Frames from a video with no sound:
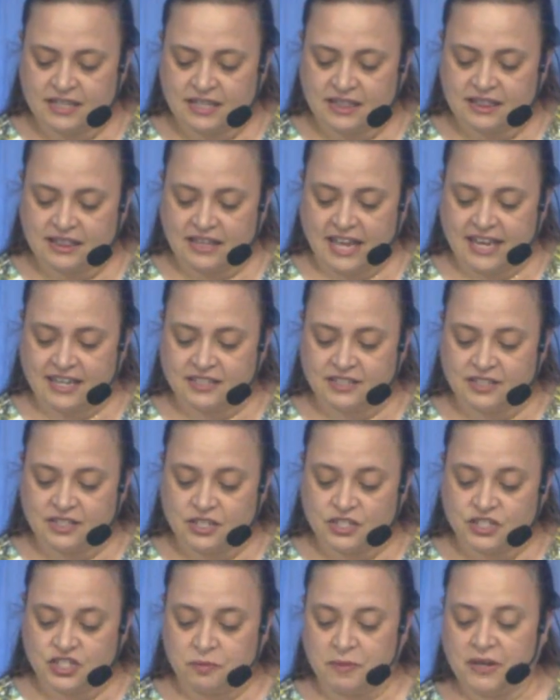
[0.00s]
like
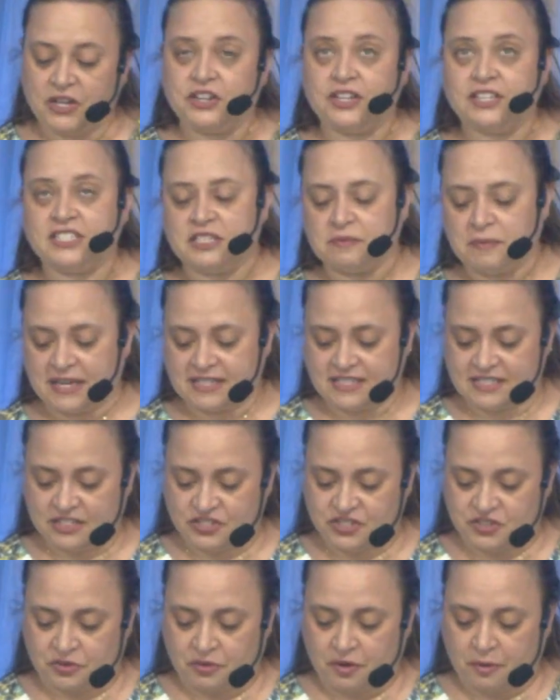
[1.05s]
to be good to my
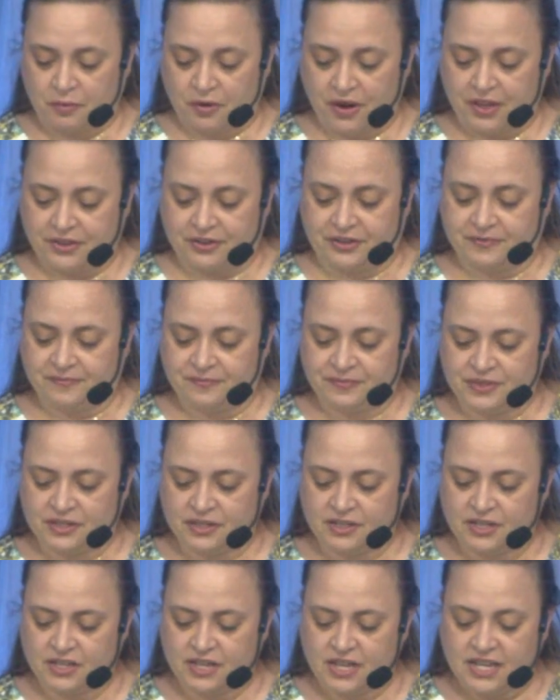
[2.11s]
sister or brother,
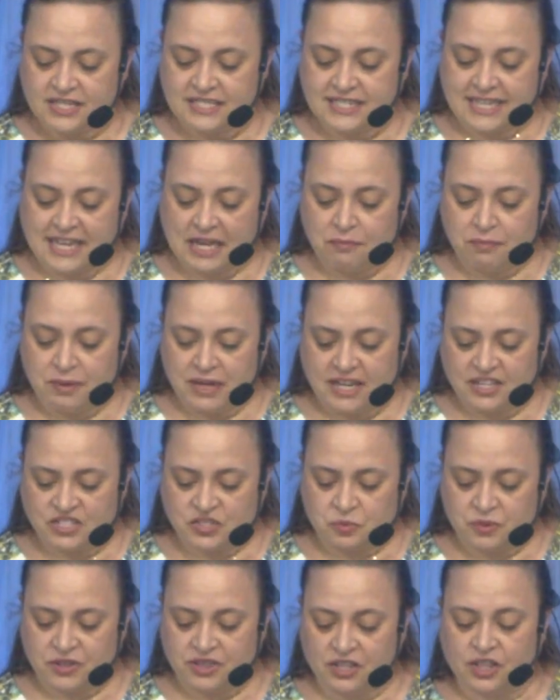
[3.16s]
to keep peace
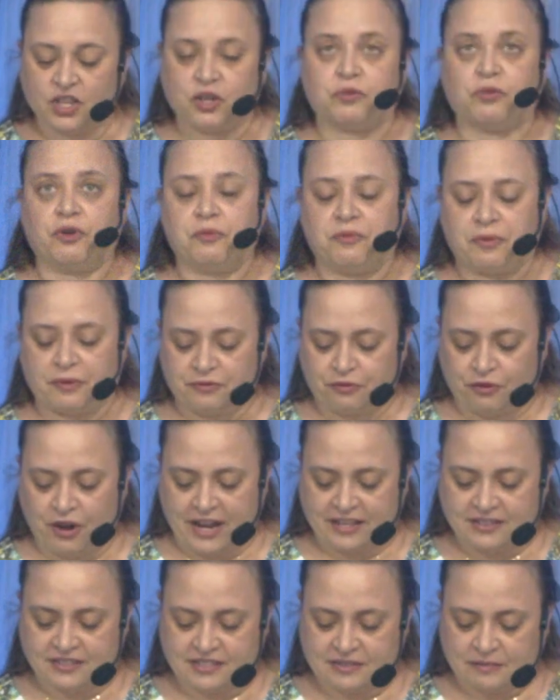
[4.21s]
within the group of
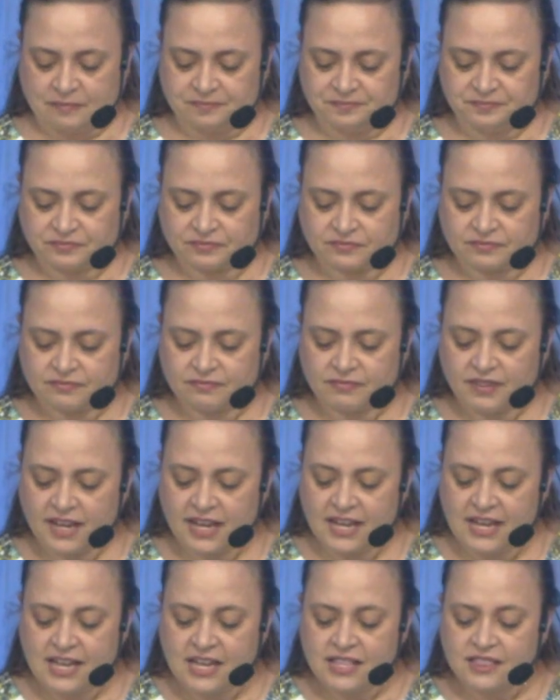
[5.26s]
friends.
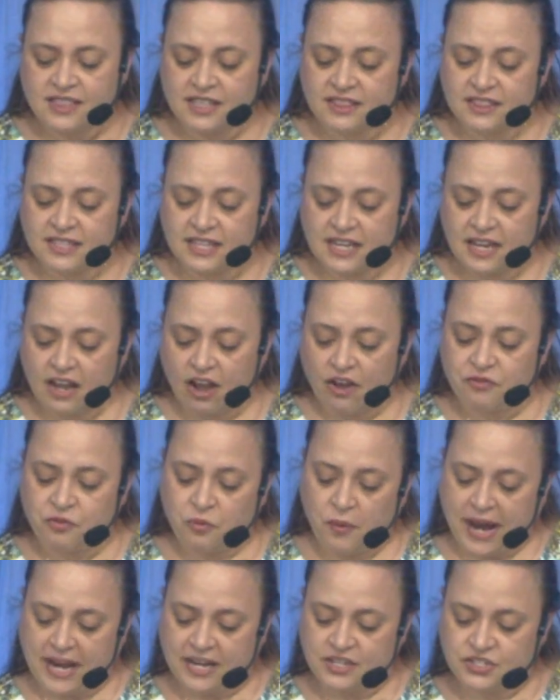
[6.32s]
Then think of
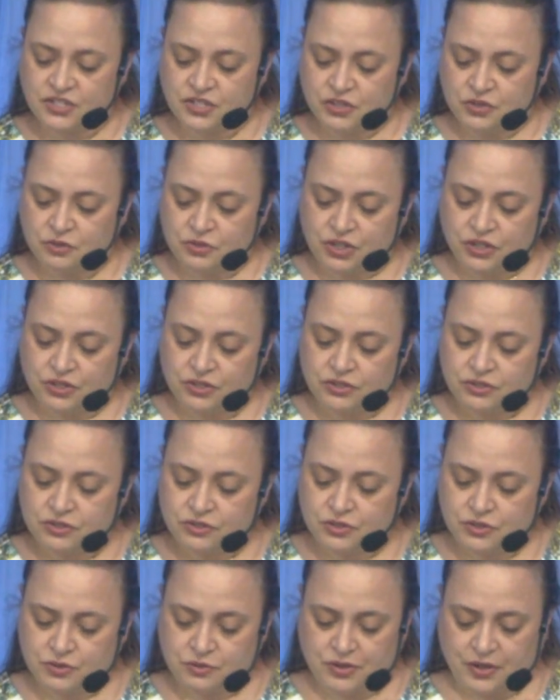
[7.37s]
ways you can
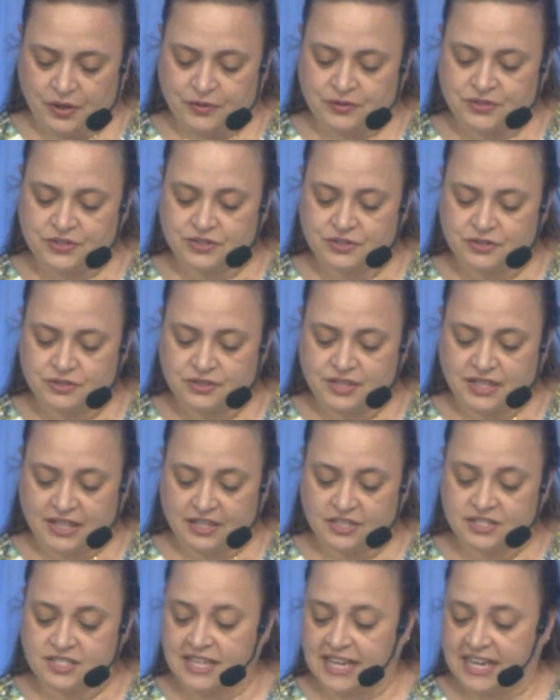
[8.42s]
do those
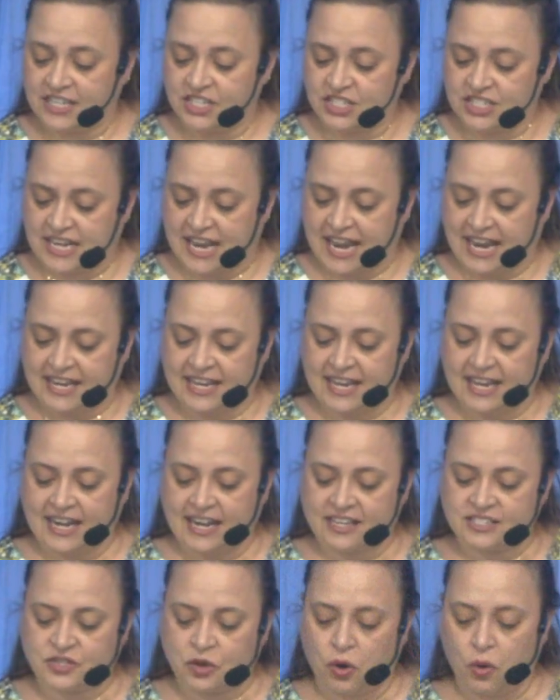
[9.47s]
things each day and
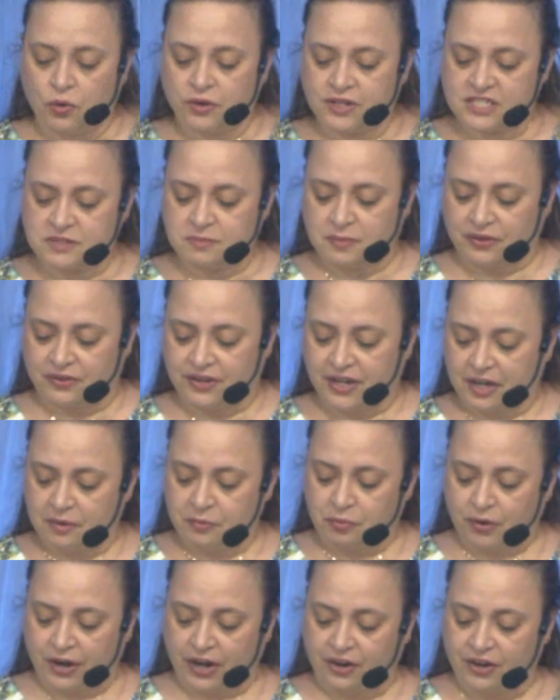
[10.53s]
ask the Holy Spirit in
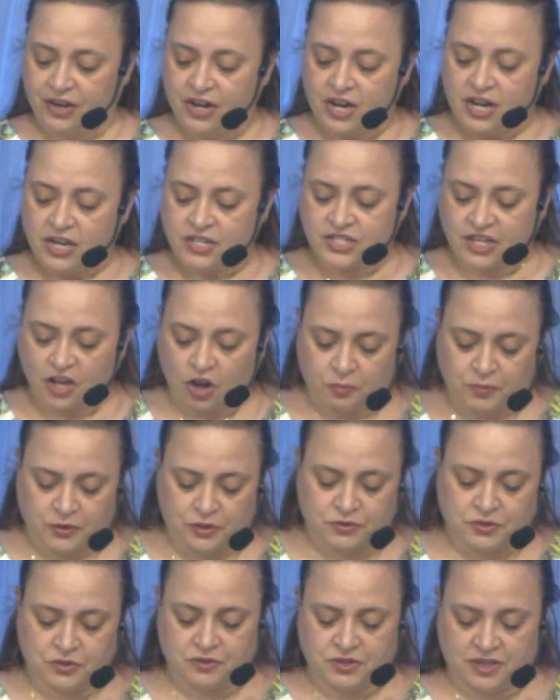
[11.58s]
prayer to help you
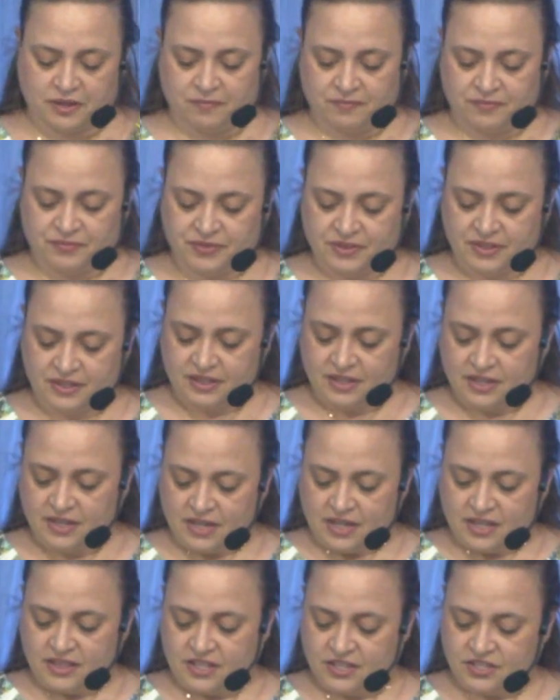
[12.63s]
do them.
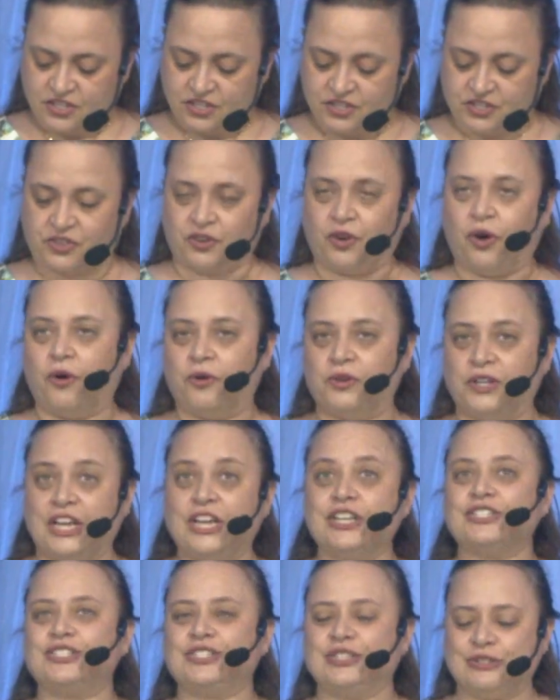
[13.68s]
This is your holy
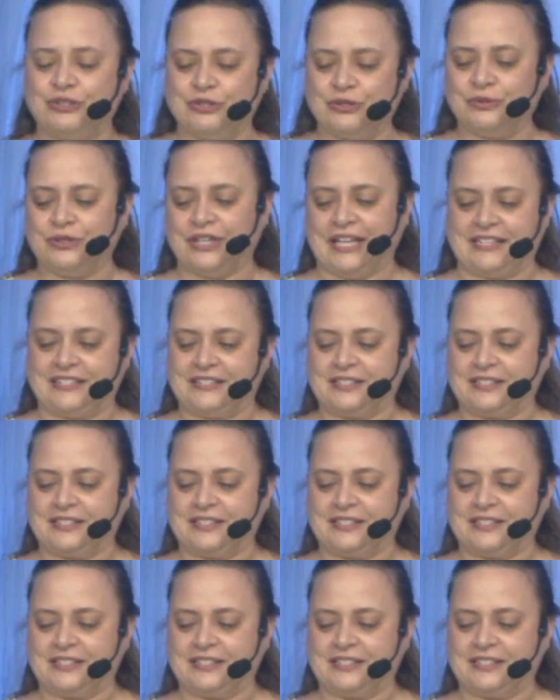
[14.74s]
to do list.